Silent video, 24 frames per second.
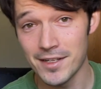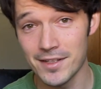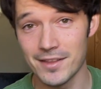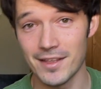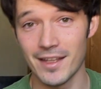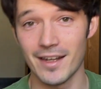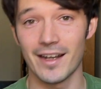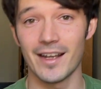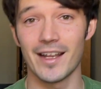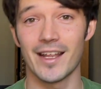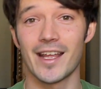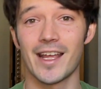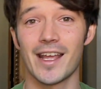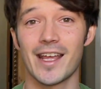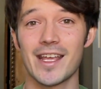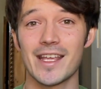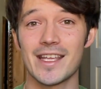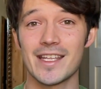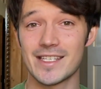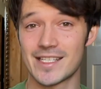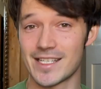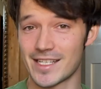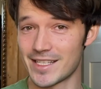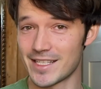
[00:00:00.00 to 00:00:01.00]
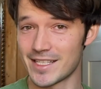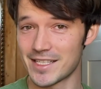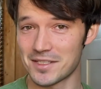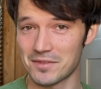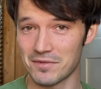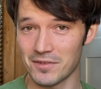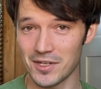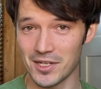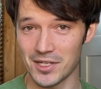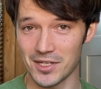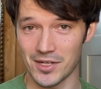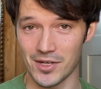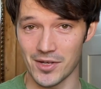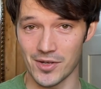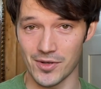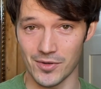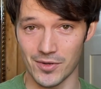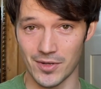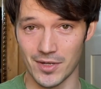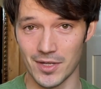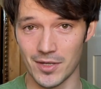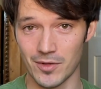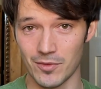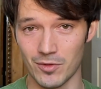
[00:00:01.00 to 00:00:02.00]
that is in this
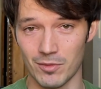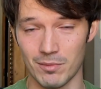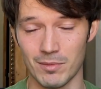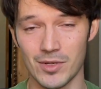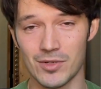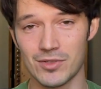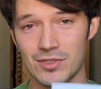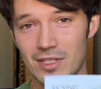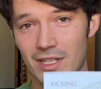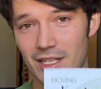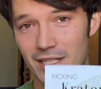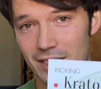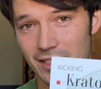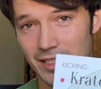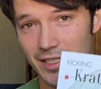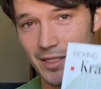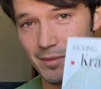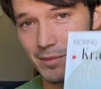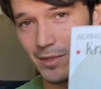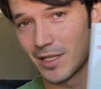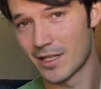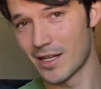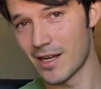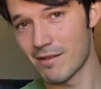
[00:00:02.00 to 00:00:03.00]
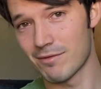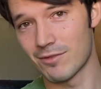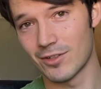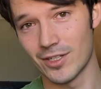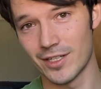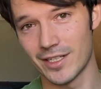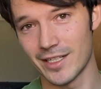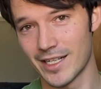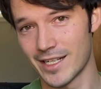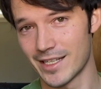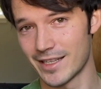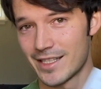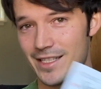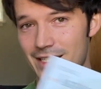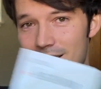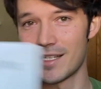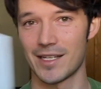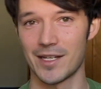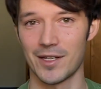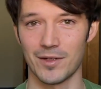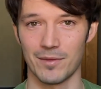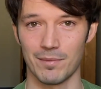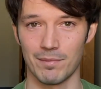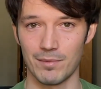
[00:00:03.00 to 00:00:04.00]
video will most likely be covered in this
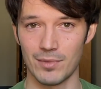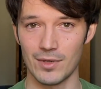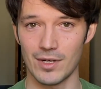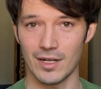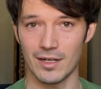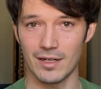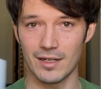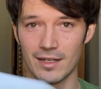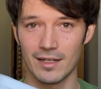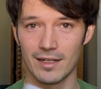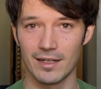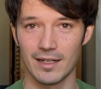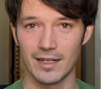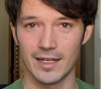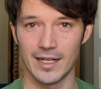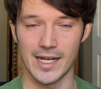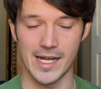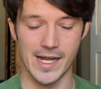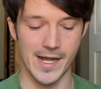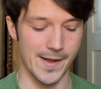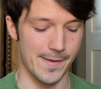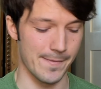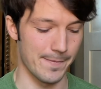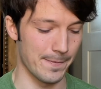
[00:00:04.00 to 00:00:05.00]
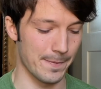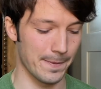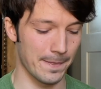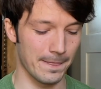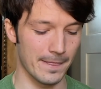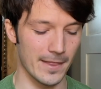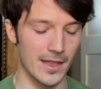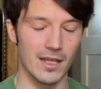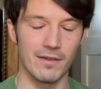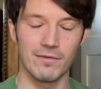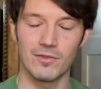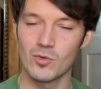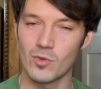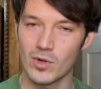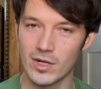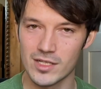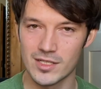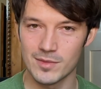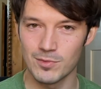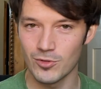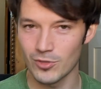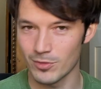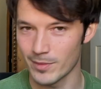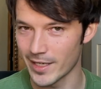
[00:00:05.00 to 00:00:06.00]
here book. If you want to
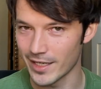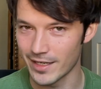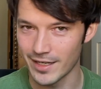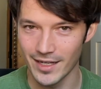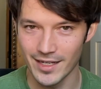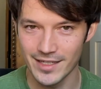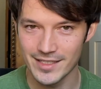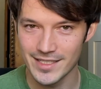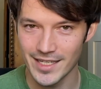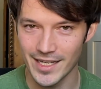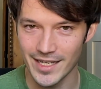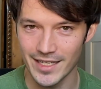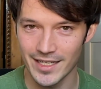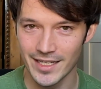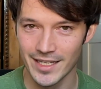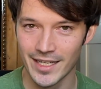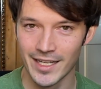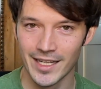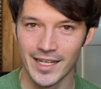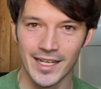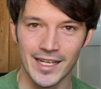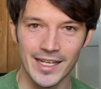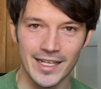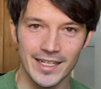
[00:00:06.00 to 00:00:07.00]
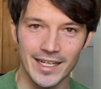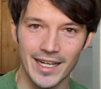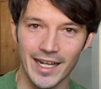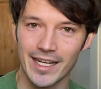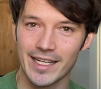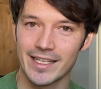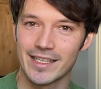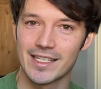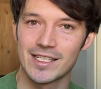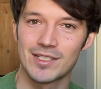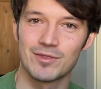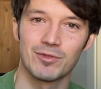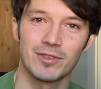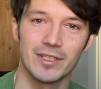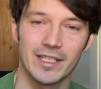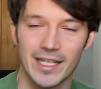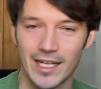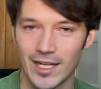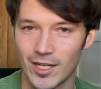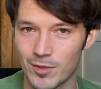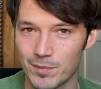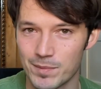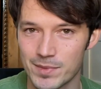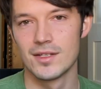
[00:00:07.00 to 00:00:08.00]
support my content, getting this really
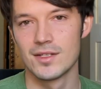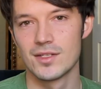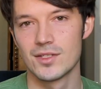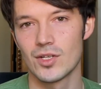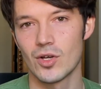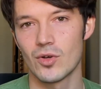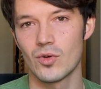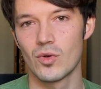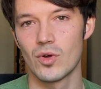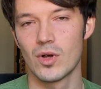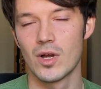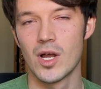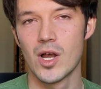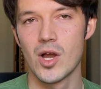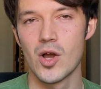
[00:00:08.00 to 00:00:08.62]
helps. So